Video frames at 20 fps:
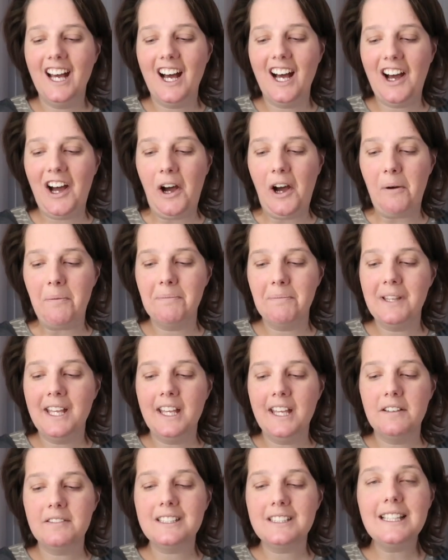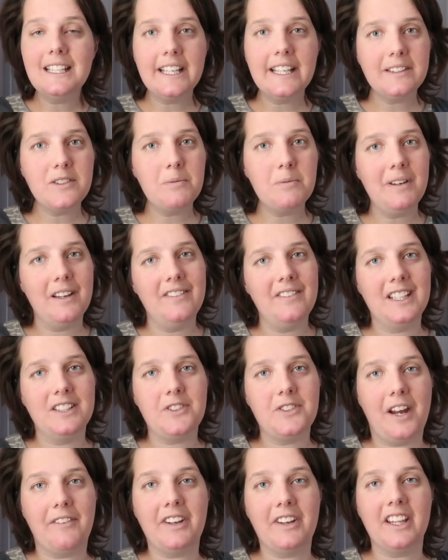It's a little bit of an
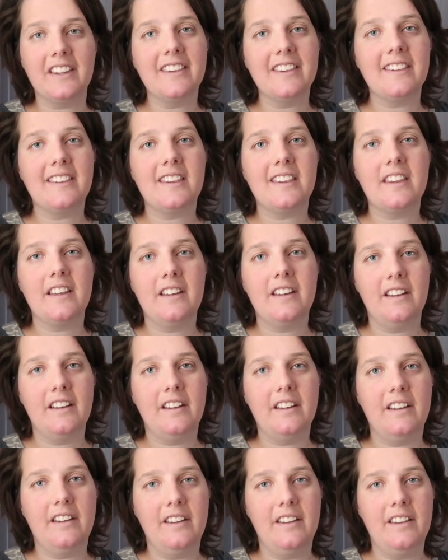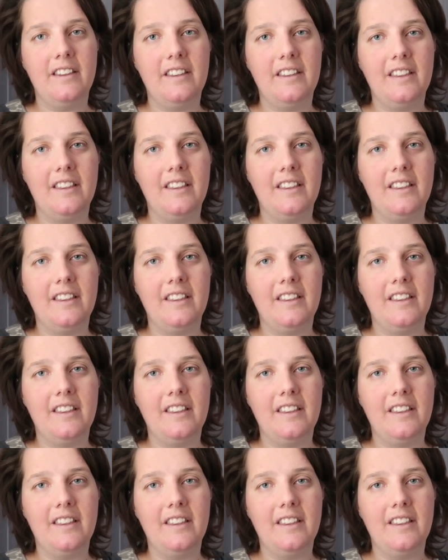extravagance. The